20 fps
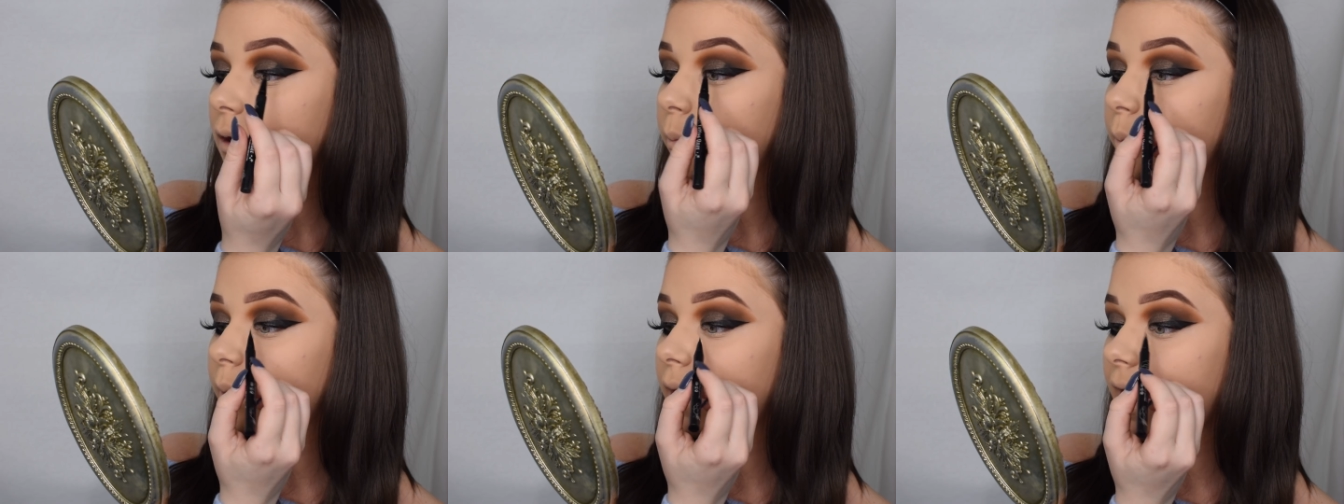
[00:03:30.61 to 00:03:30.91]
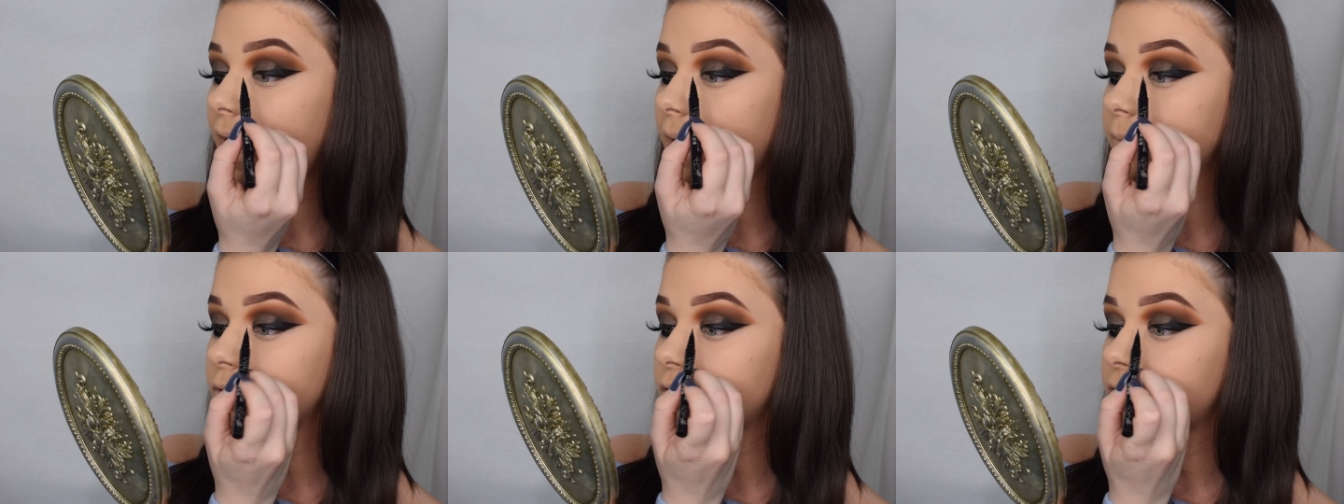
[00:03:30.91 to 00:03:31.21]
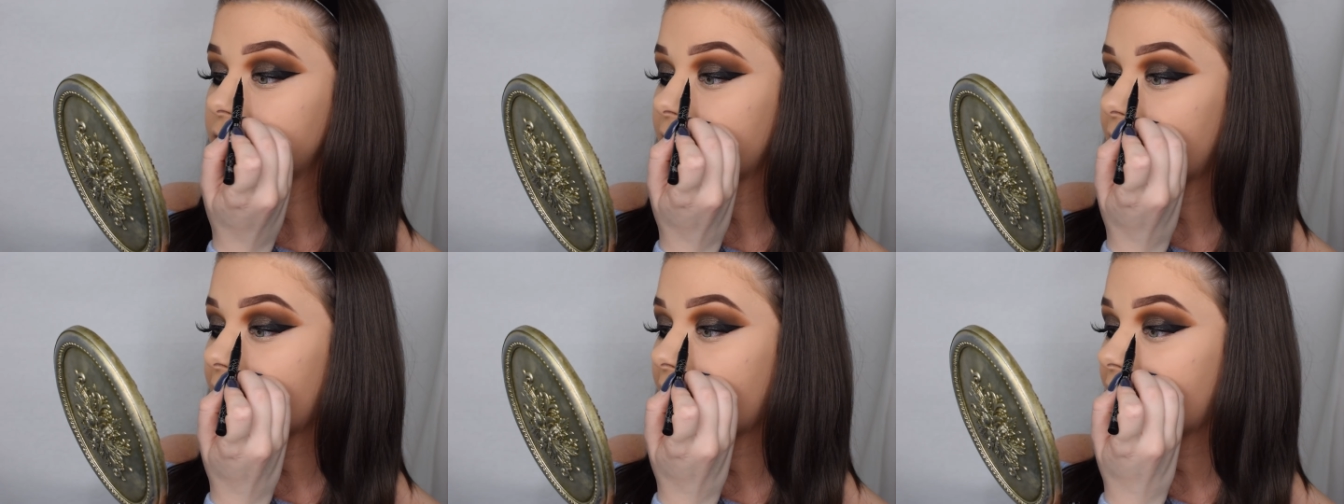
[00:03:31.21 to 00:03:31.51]
but I'm
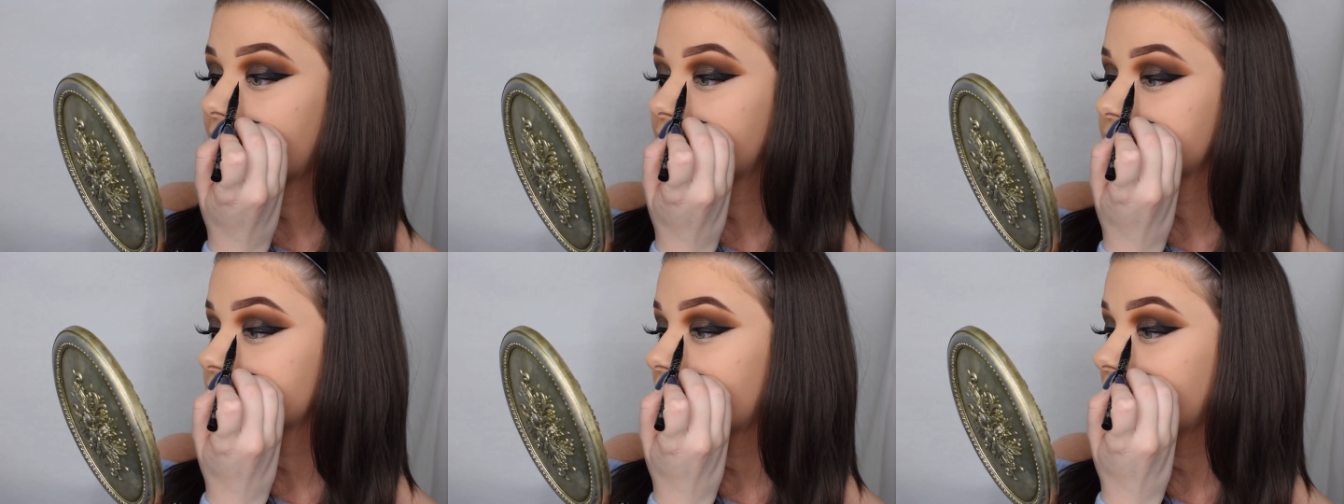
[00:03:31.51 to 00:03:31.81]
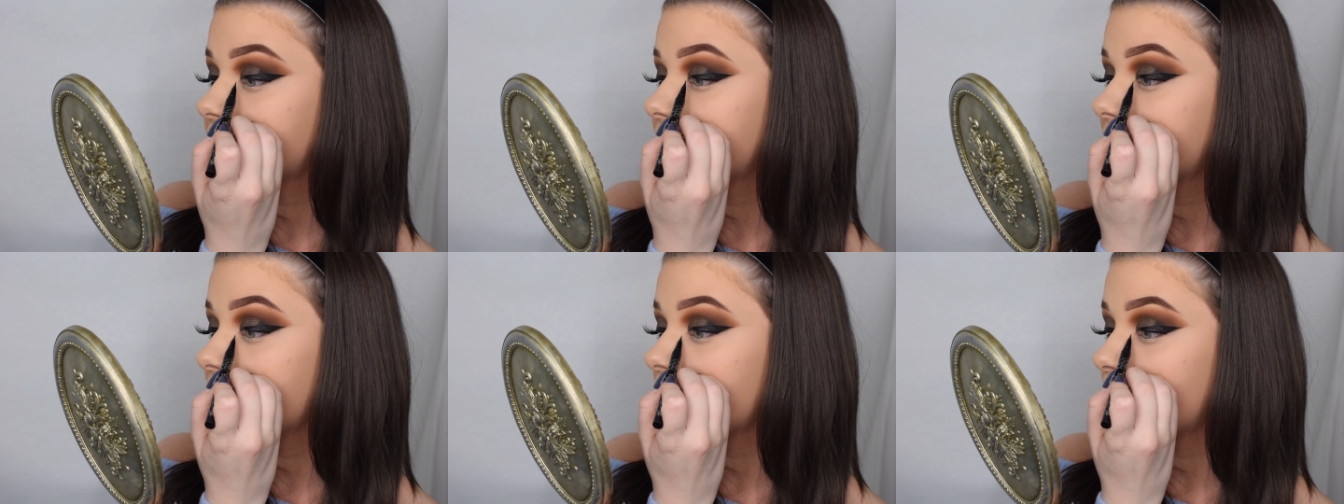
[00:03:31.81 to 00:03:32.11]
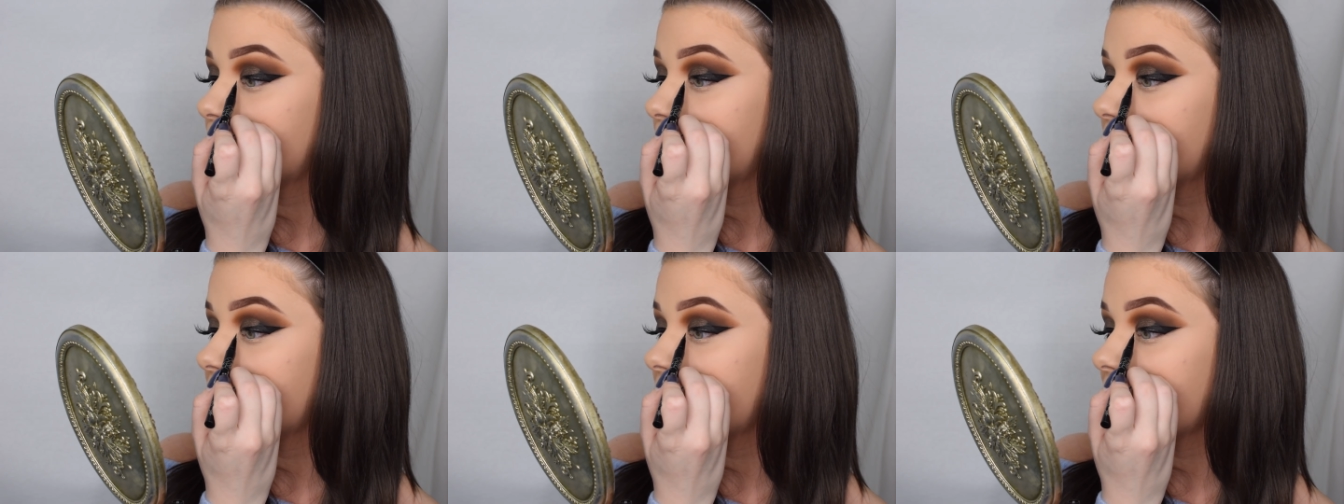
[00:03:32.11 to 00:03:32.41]
going to add a
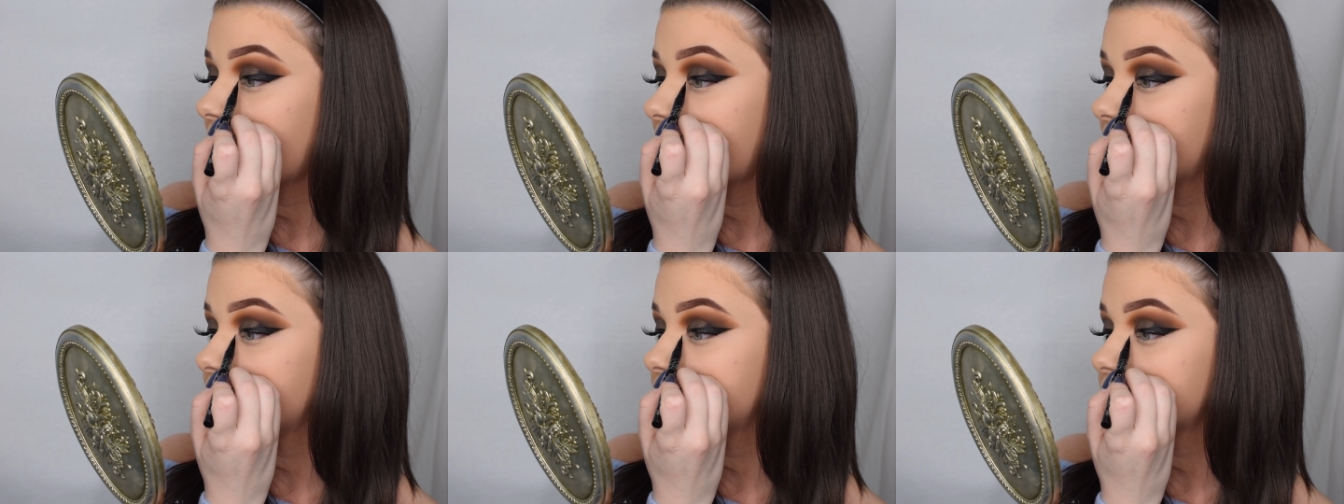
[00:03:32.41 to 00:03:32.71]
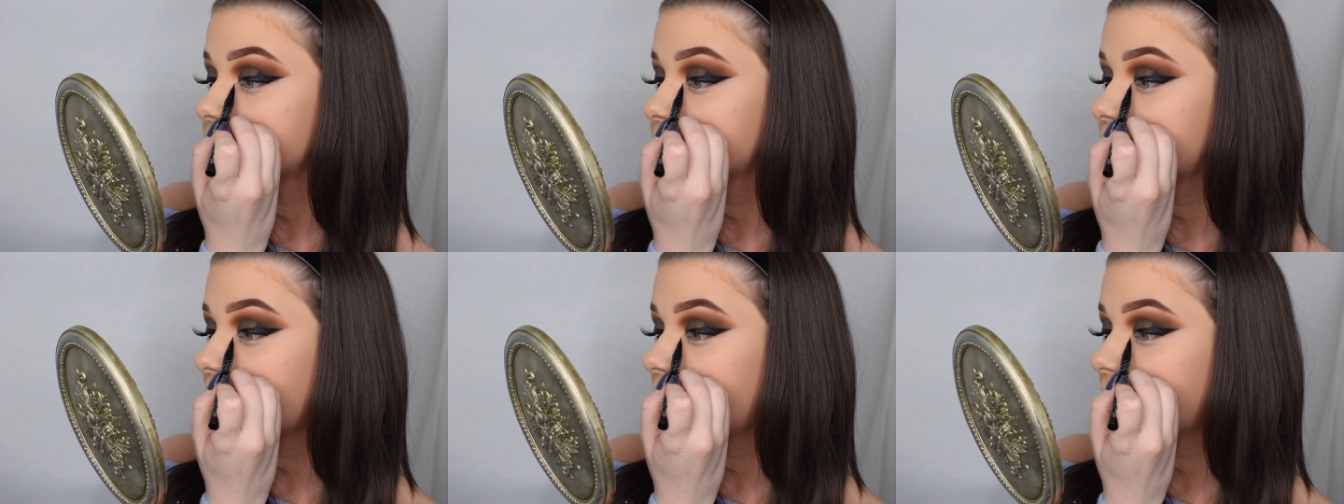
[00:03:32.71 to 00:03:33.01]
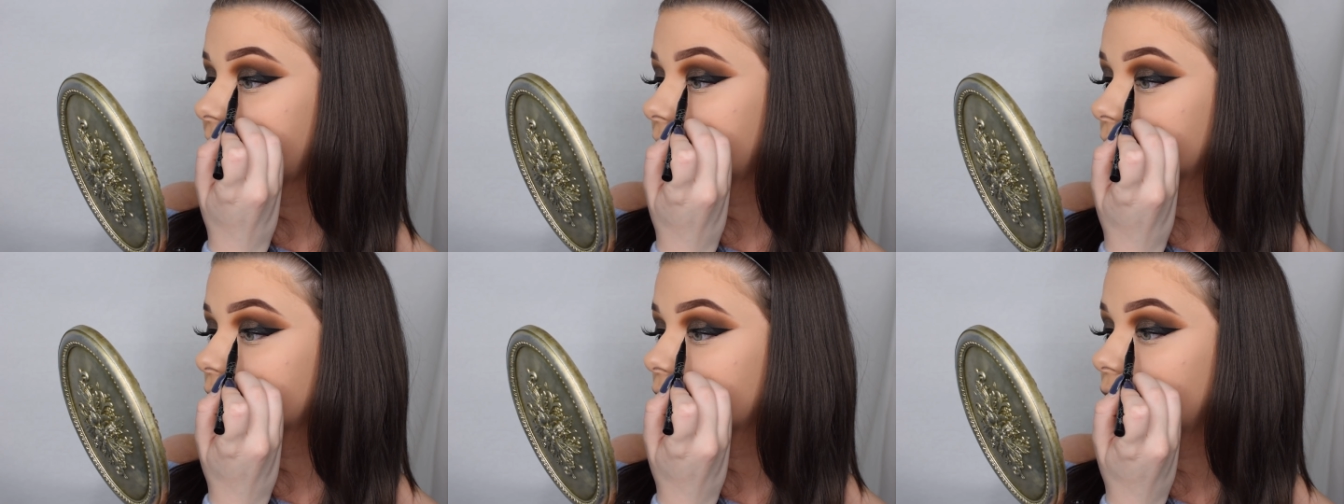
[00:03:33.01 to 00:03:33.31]
little bit into the
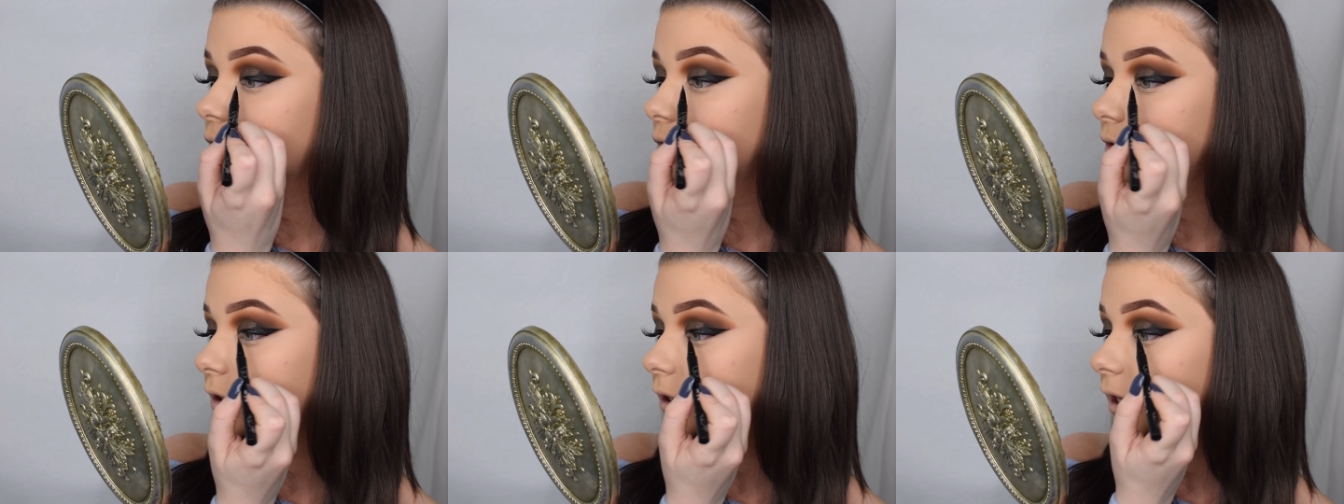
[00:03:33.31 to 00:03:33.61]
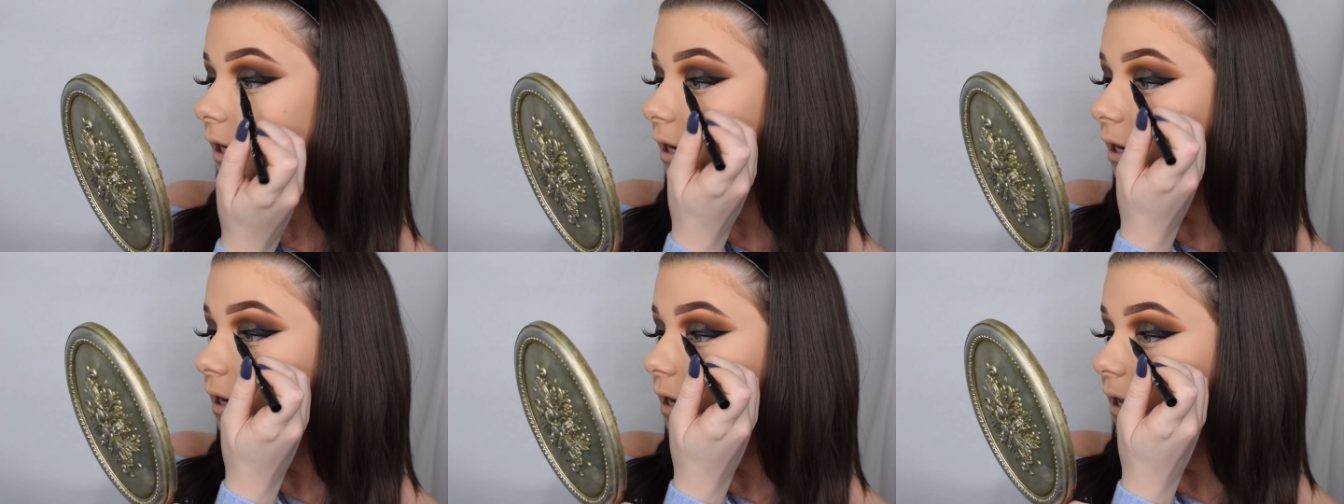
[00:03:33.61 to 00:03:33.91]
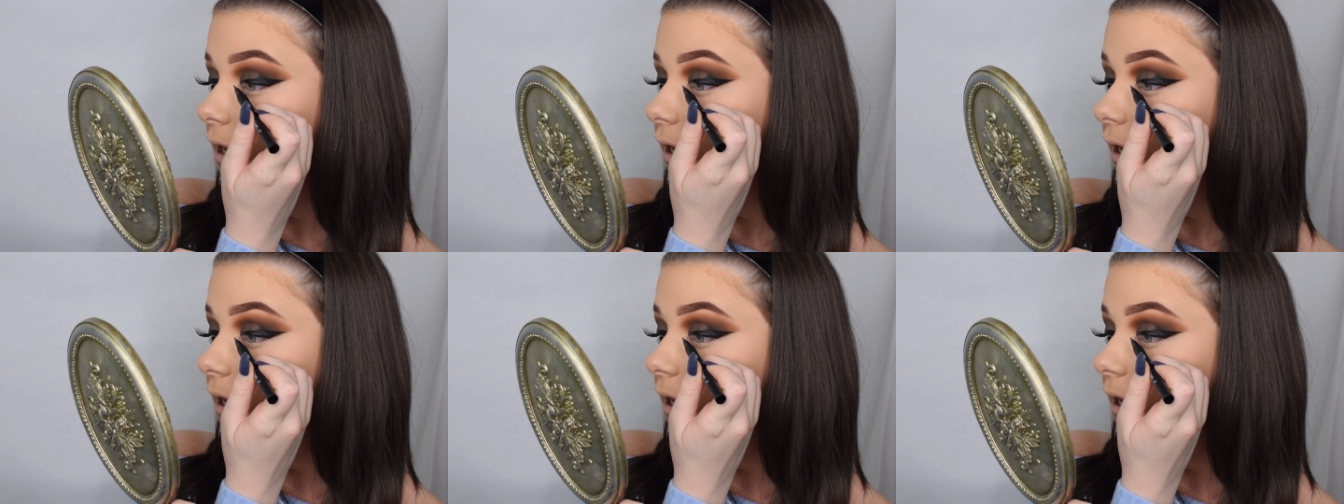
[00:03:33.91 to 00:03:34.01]
inner corner